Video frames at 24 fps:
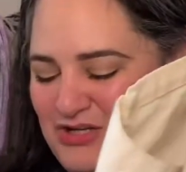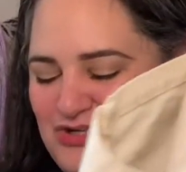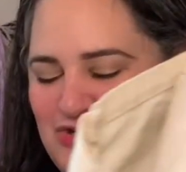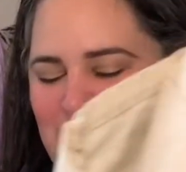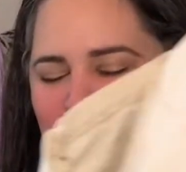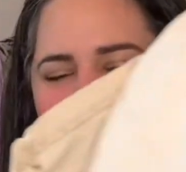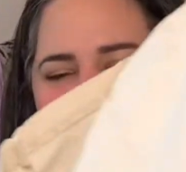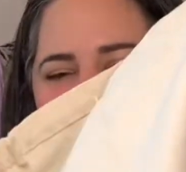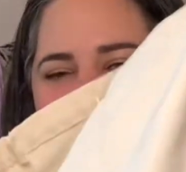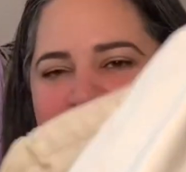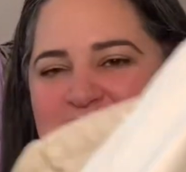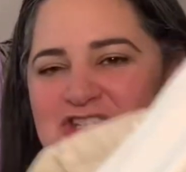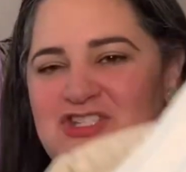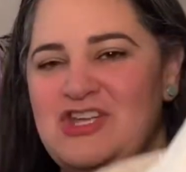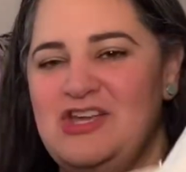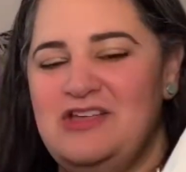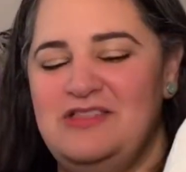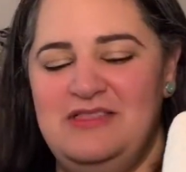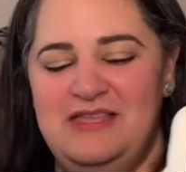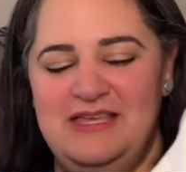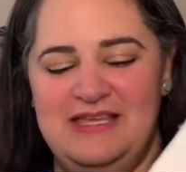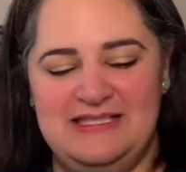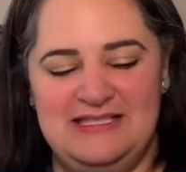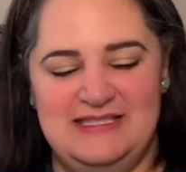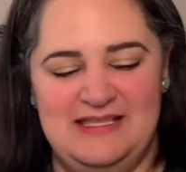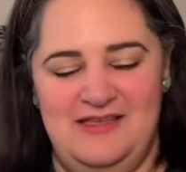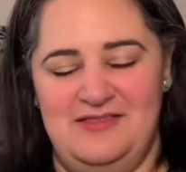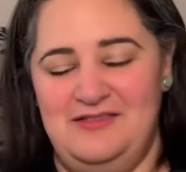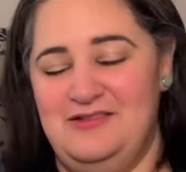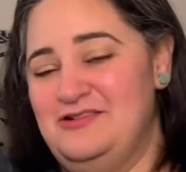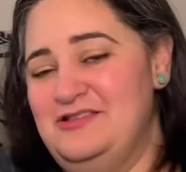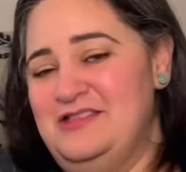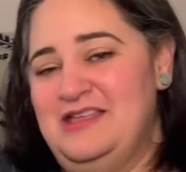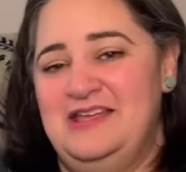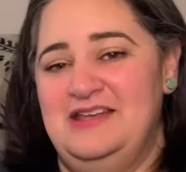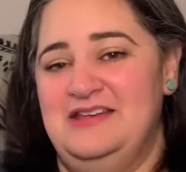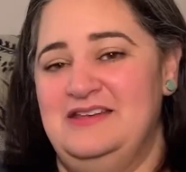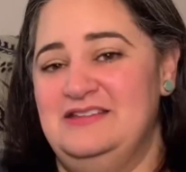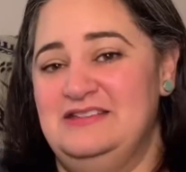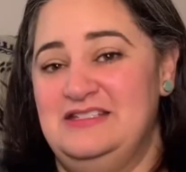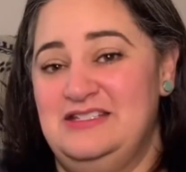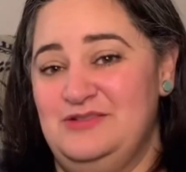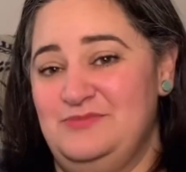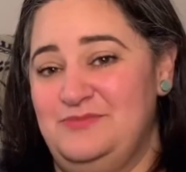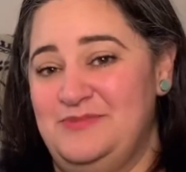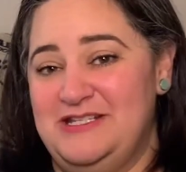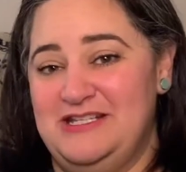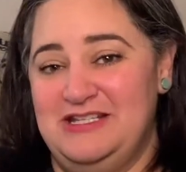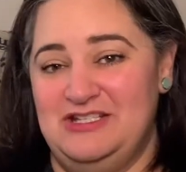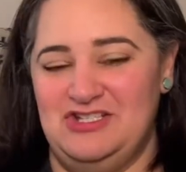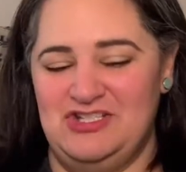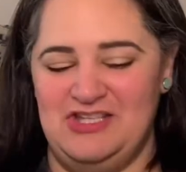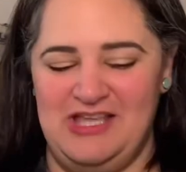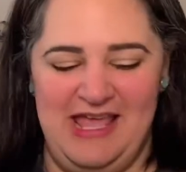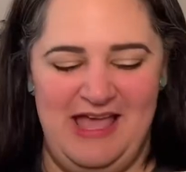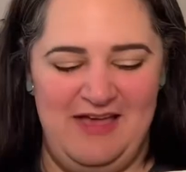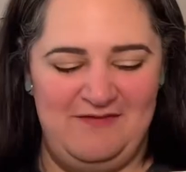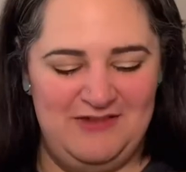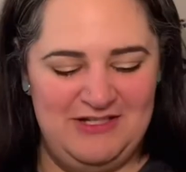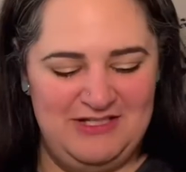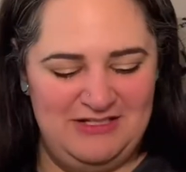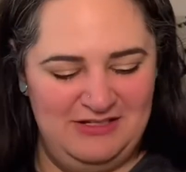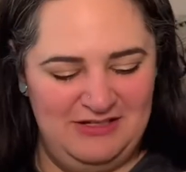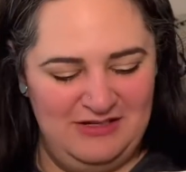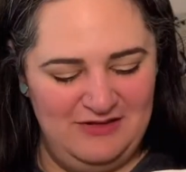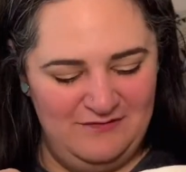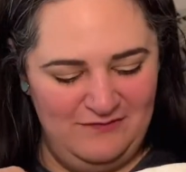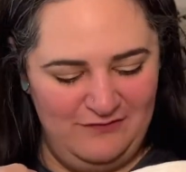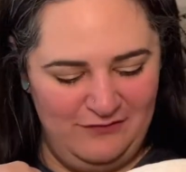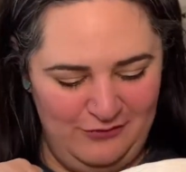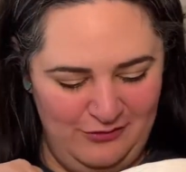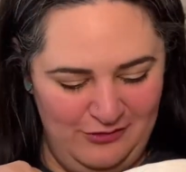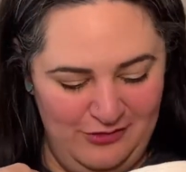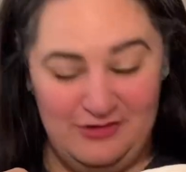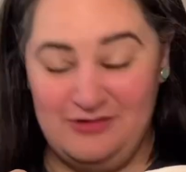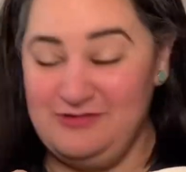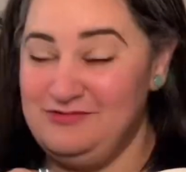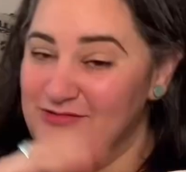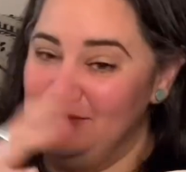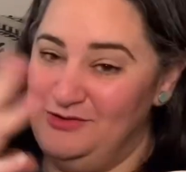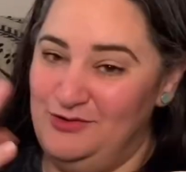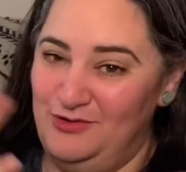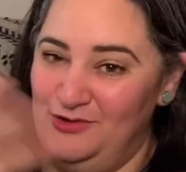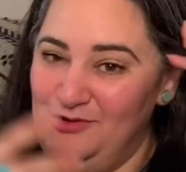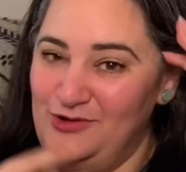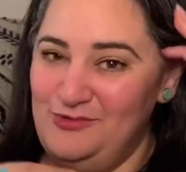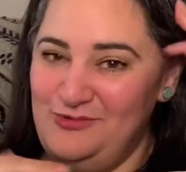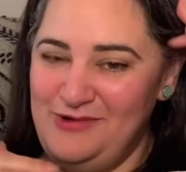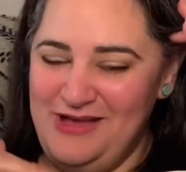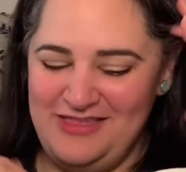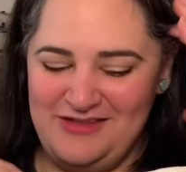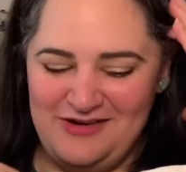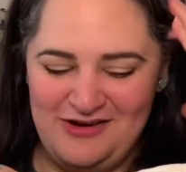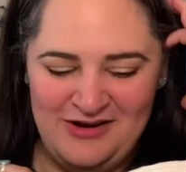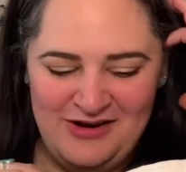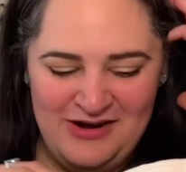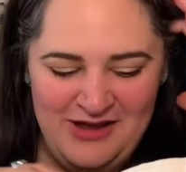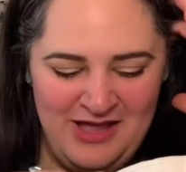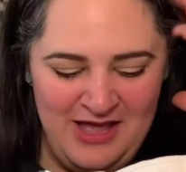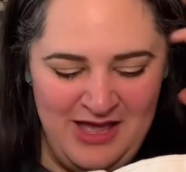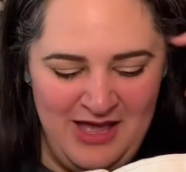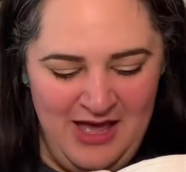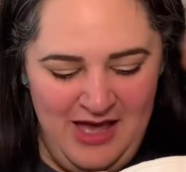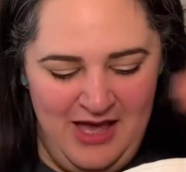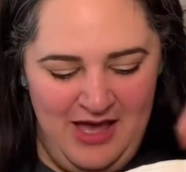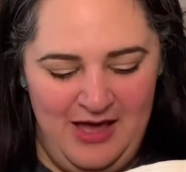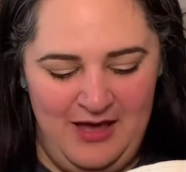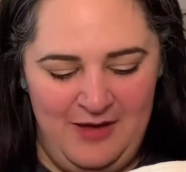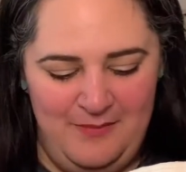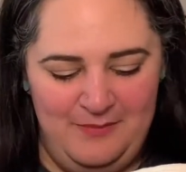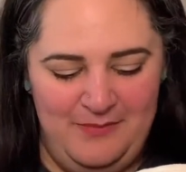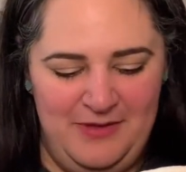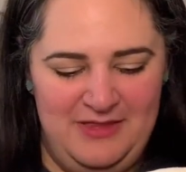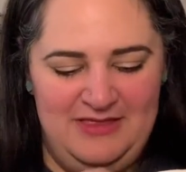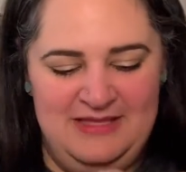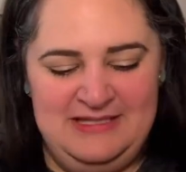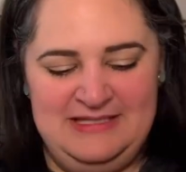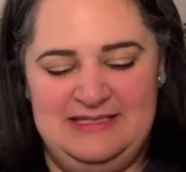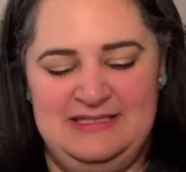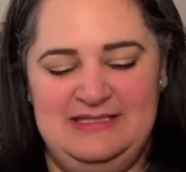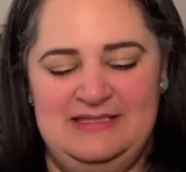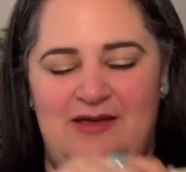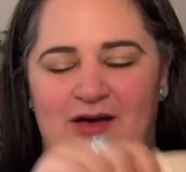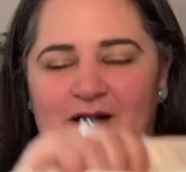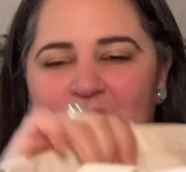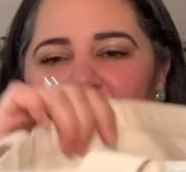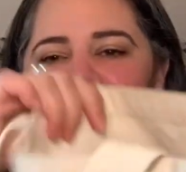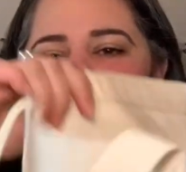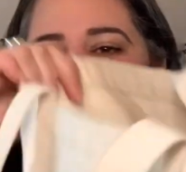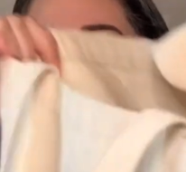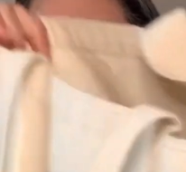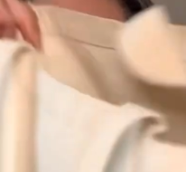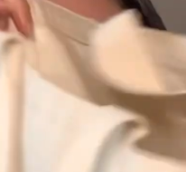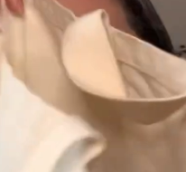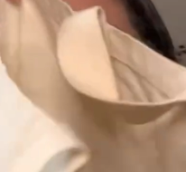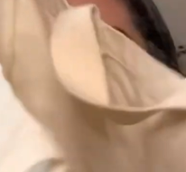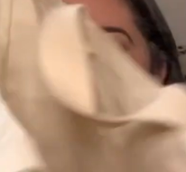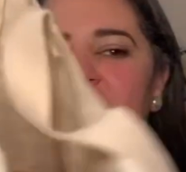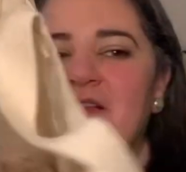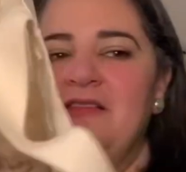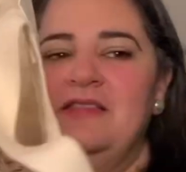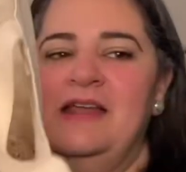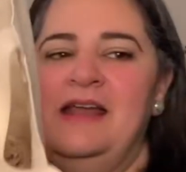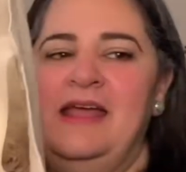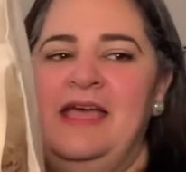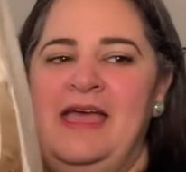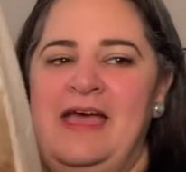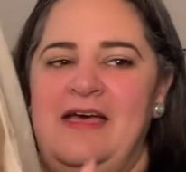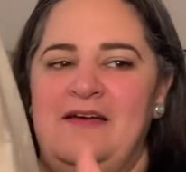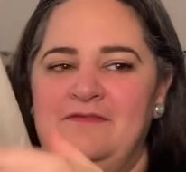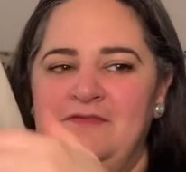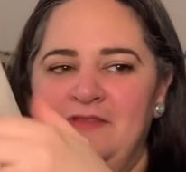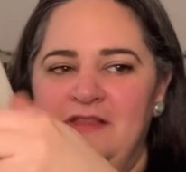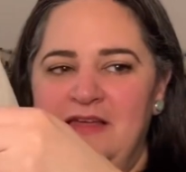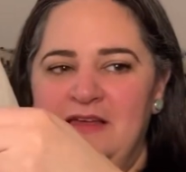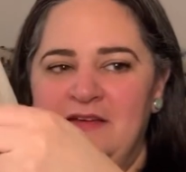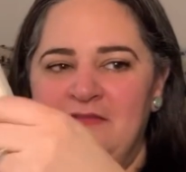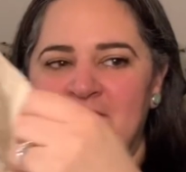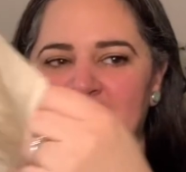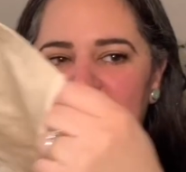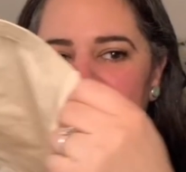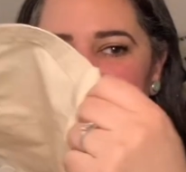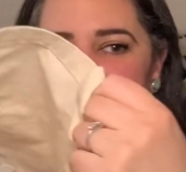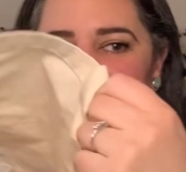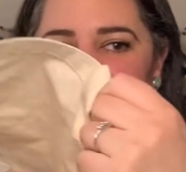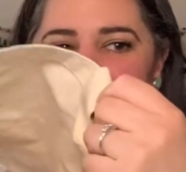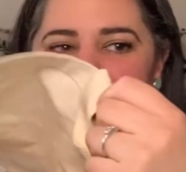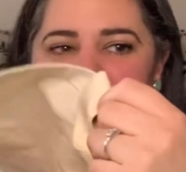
No rush on this other than to potentially have it done for cooler weather. But this is all of the yarn that I have left